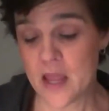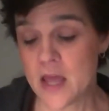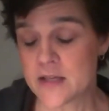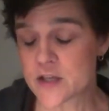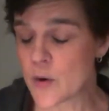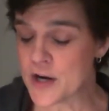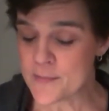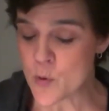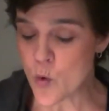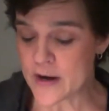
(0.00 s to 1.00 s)
So on
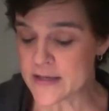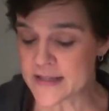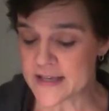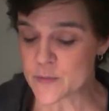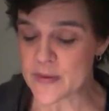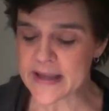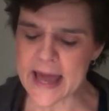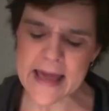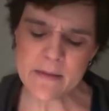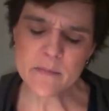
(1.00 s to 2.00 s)
number 1 it says,
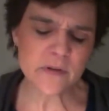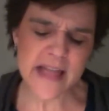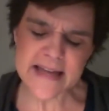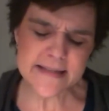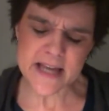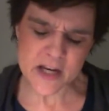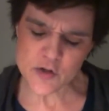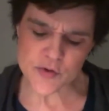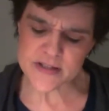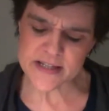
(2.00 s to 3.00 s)
became less
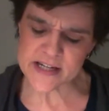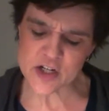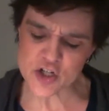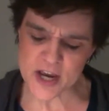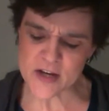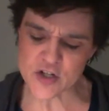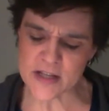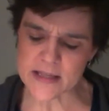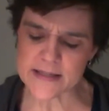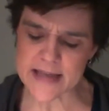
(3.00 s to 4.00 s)
interested in
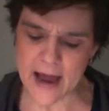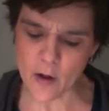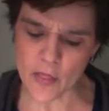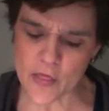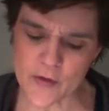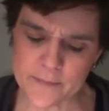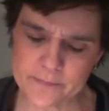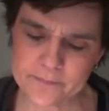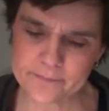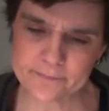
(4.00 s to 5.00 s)
changing the South.
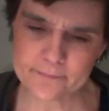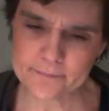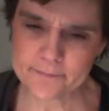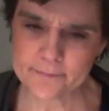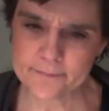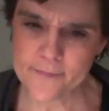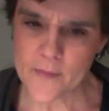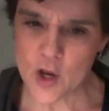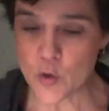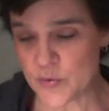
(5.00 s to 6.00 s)

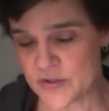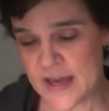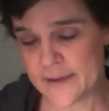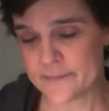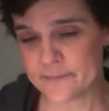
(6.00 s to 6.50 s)
Who was that?